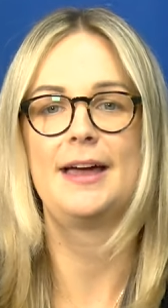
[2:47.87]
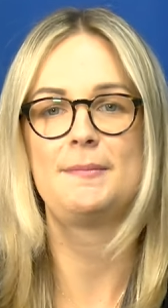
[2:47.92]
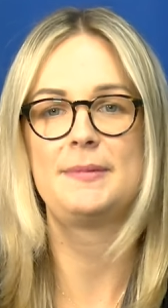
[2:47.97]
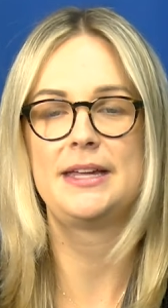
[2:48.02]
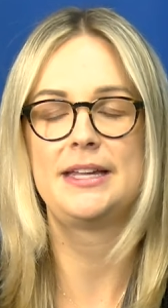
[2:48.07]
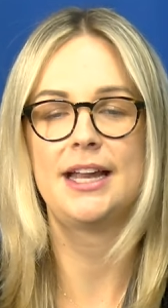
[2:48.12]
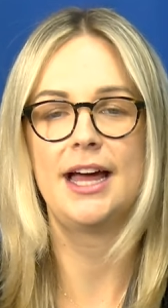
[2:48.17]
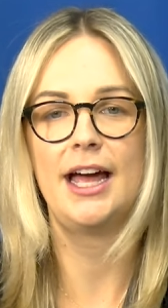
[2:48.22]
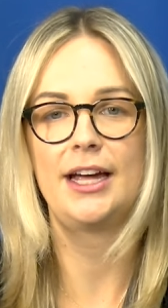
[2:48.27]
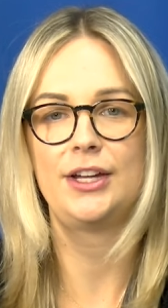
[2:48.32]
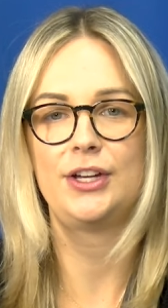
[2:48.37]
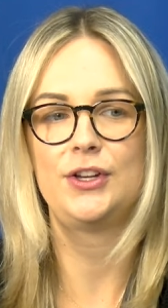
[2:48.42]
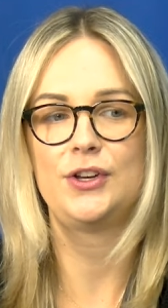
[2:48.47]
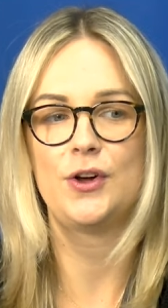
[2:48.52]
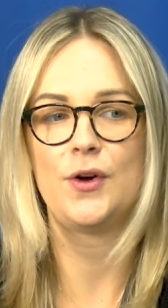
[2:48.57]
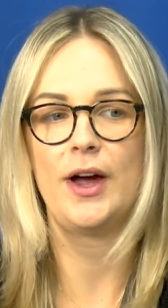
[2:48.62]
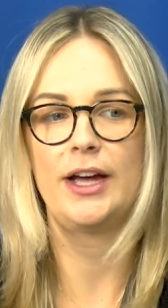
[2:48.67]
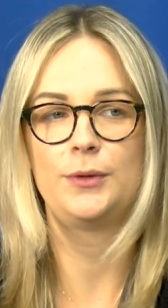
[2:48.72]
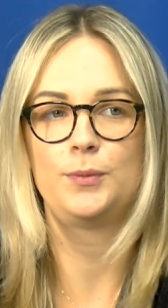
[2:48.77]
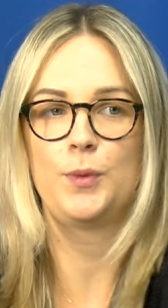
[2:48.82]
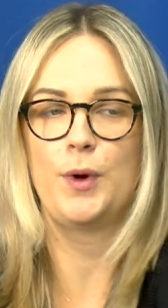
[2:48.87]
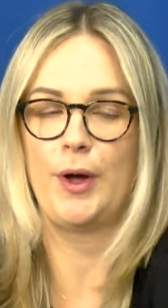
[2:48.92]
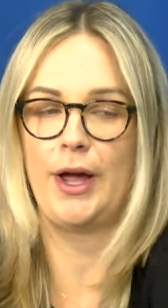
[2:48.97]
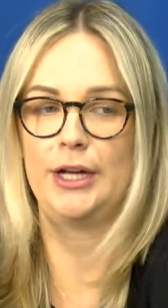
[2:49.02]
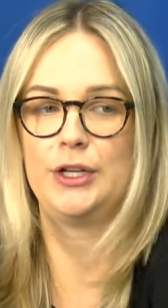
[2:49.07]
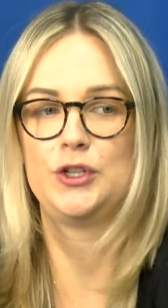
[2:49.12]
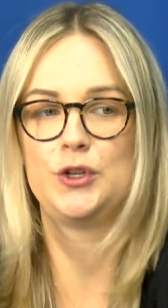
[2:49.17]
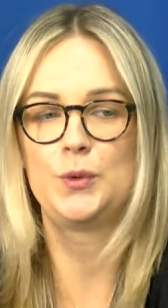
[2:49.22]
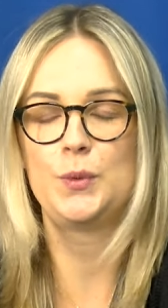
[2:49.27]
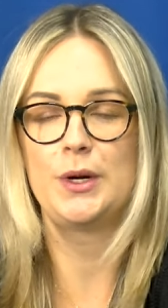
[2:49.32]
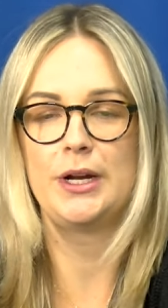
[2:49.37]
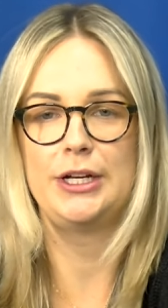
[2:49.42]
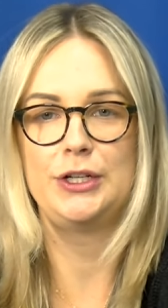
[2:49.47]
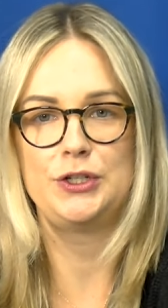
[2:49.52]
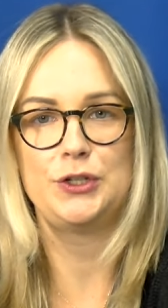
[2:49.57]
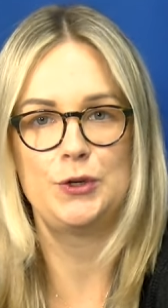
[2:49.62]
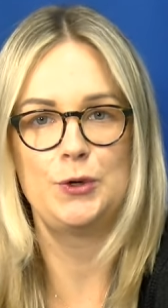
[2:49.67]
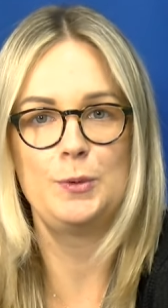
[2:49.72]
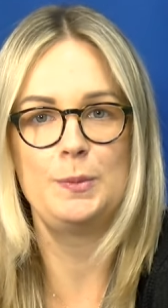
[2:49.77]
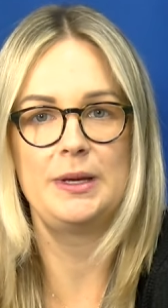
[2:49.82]
I mean, I, you know, I, I do what I
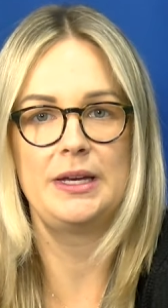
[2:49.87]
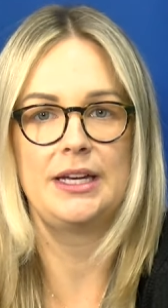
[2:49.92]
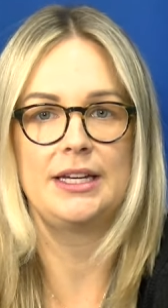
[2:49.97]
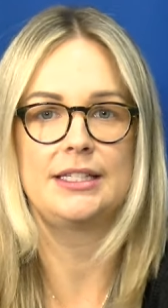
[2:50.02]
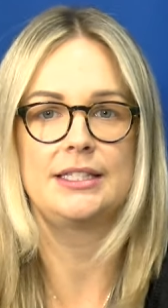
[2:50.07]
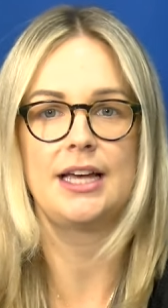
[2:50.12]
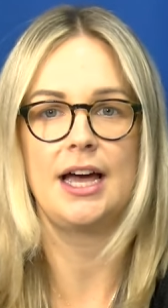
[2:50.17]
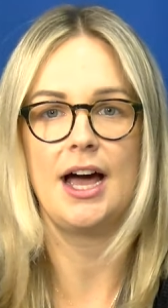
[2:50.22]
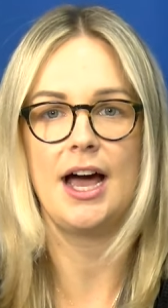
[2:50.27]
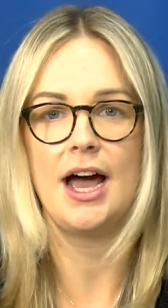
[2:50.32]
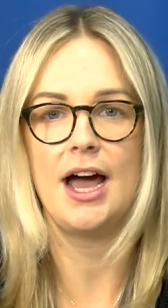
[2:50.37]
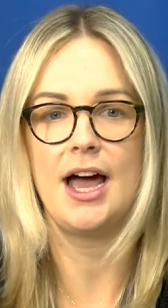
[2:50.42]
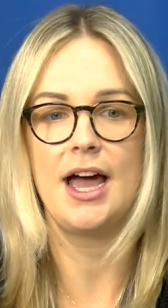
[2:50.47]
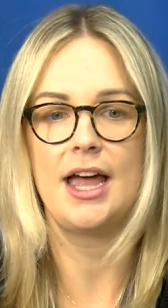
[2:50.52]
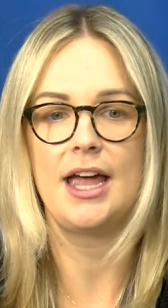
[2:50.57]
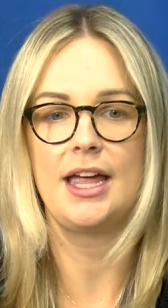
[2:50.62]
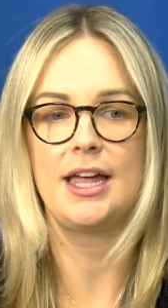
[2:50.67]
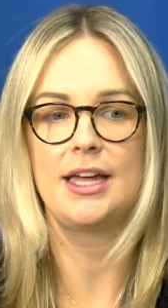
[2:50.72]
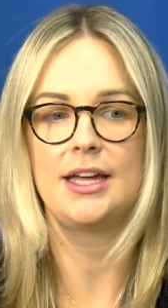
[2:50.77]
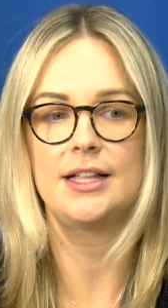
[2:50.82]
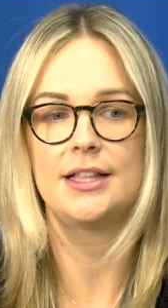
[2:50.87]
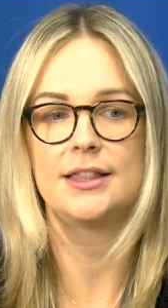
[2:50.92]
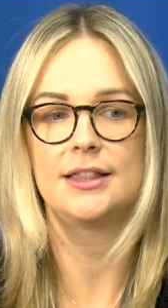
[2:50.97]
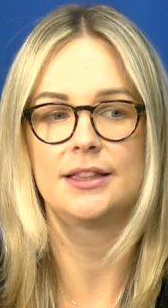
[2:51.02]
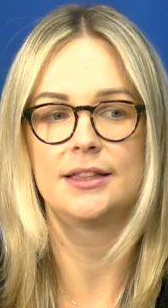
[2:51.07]
do because I